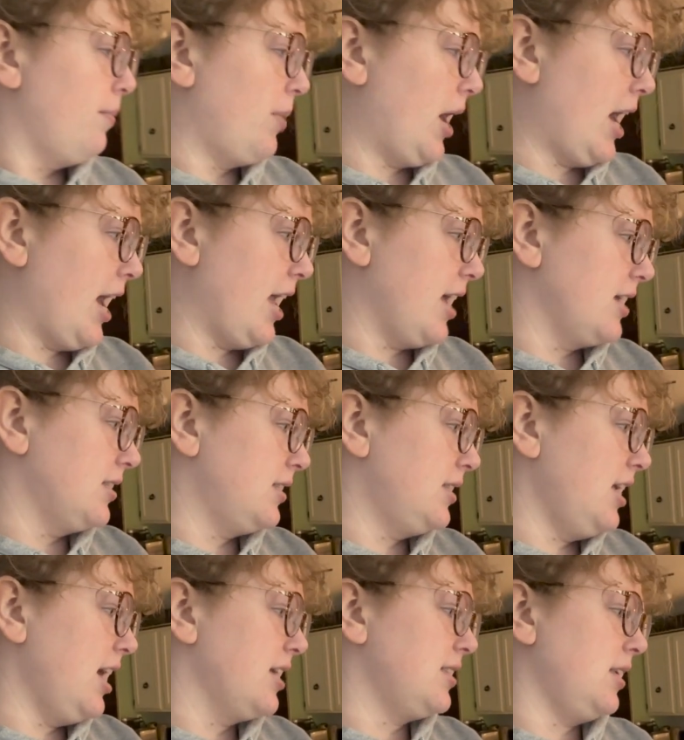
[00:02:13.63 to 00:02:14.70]
by
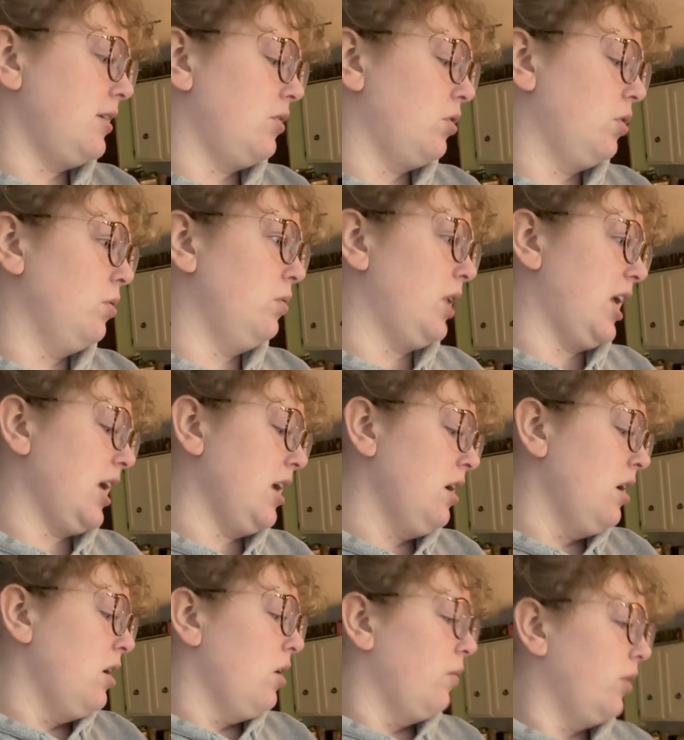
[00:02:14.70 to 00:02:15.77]
C.S.E. Cooney,
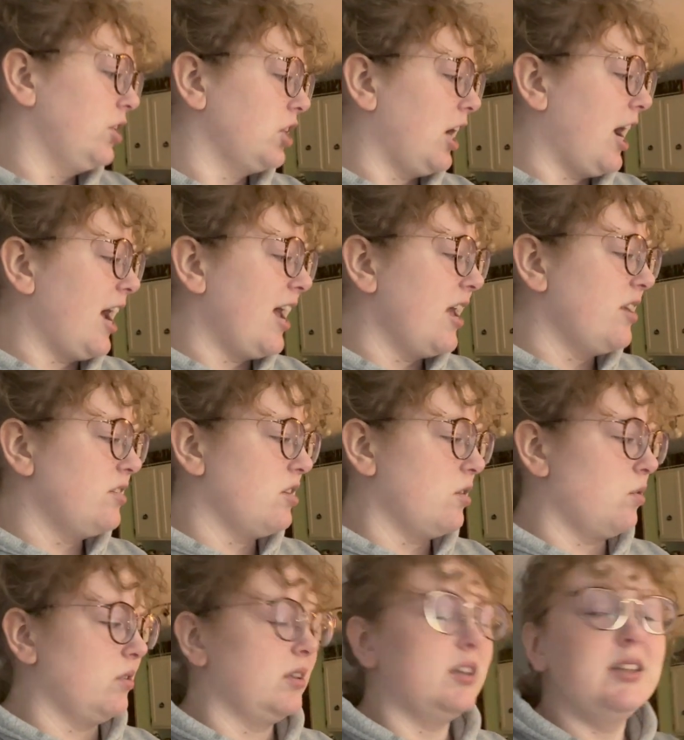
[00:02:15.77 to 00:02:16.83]
which I
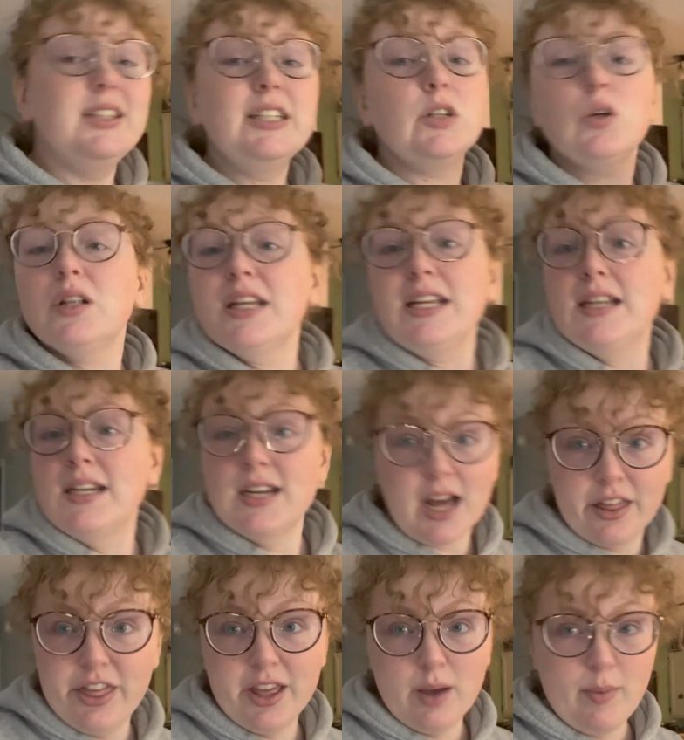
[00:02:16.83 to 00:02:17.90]
know literally
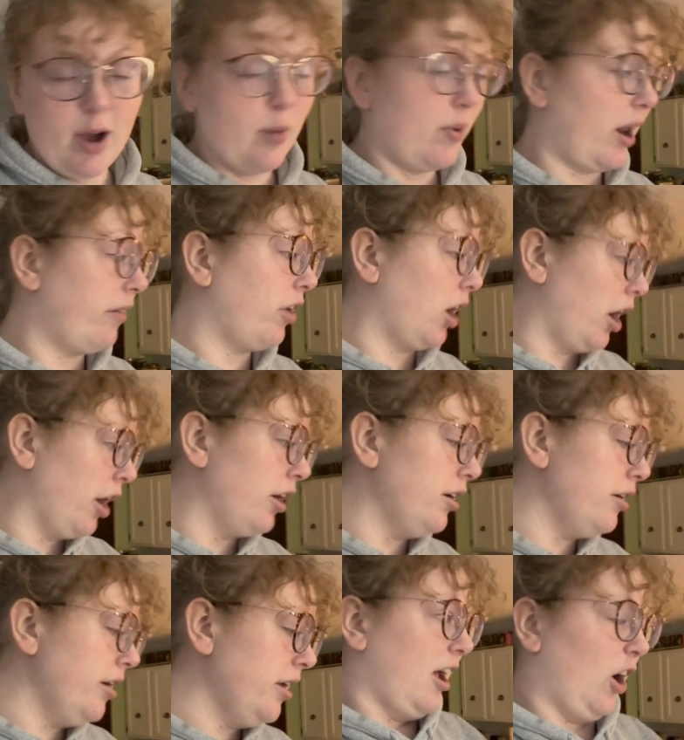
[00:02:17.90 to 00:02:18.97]
nothing about, but I've
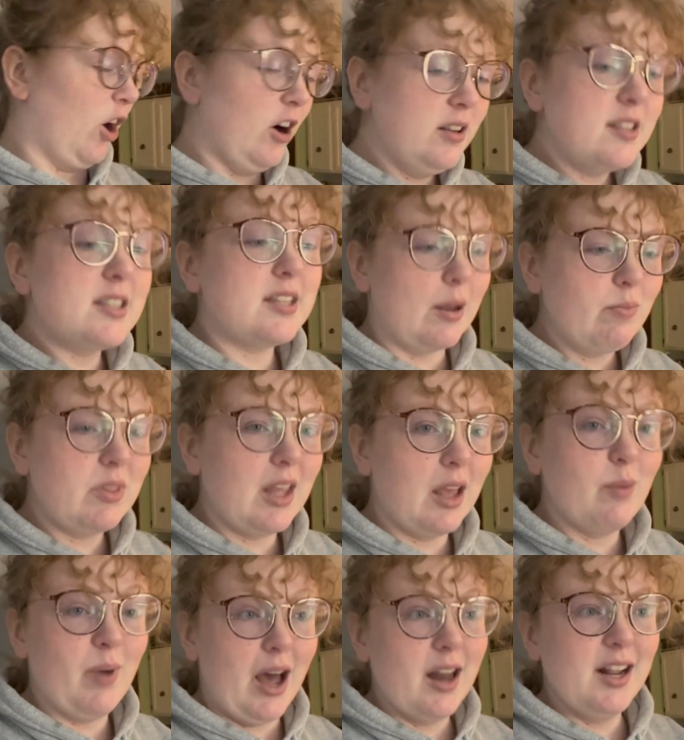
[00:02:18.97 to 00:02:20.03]
heard something
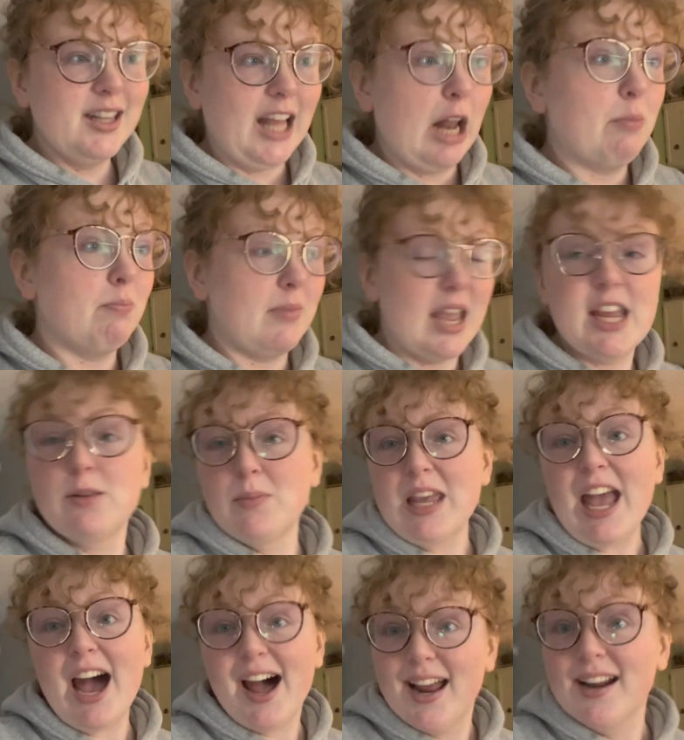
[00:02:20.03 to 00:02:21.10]
about it that made
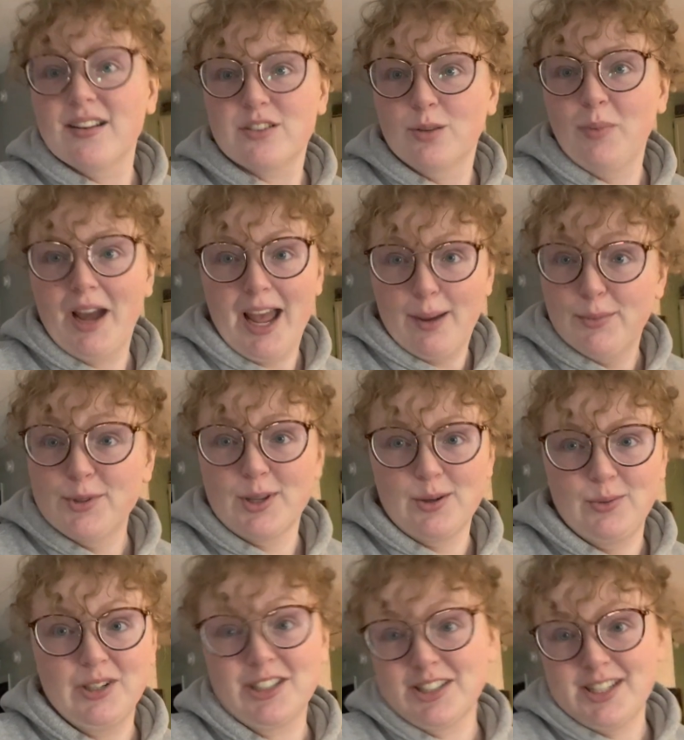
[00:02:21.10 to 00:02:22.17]
me add it to my Amazon
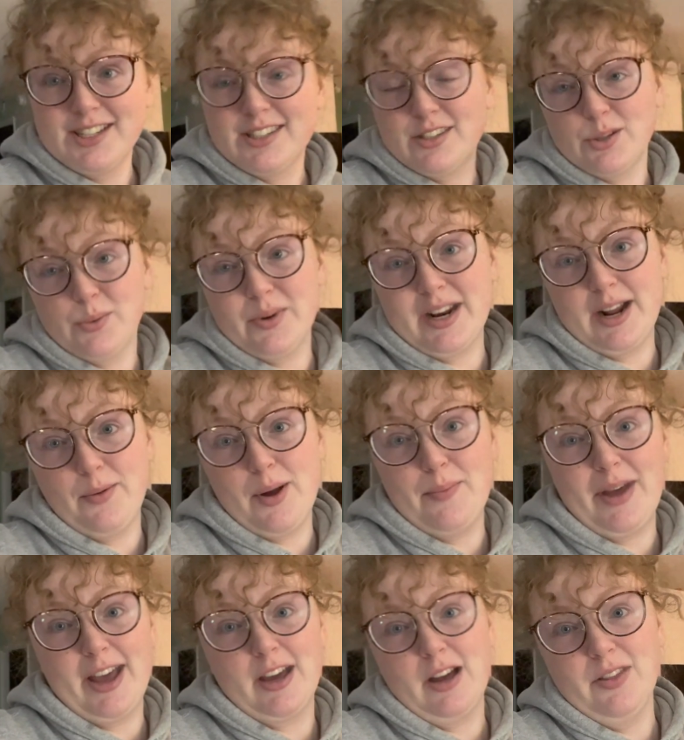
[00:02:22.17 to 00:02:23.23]
wish list. So when I went
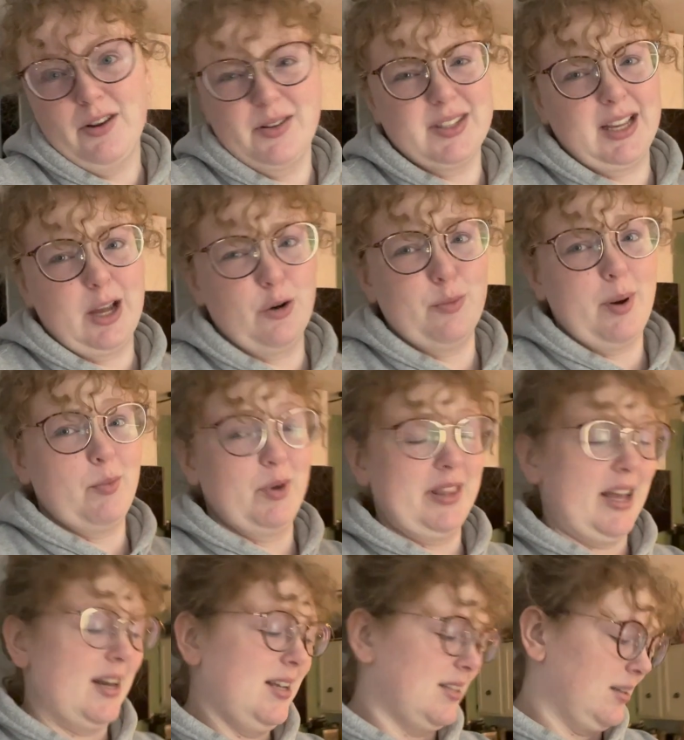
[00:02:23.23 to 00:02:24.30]
back on there, I was like, I don't remember what
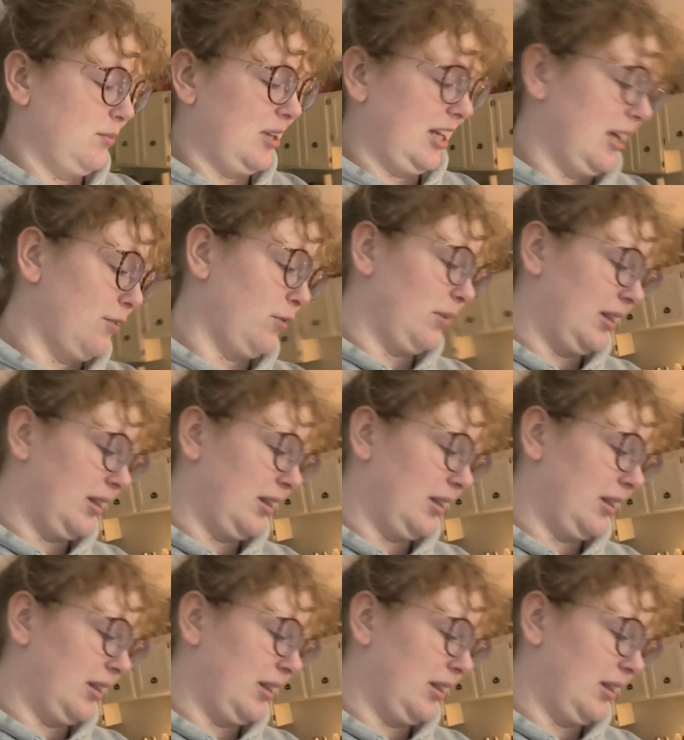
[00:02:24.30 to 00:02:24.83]
that is. I'm gonna get it from the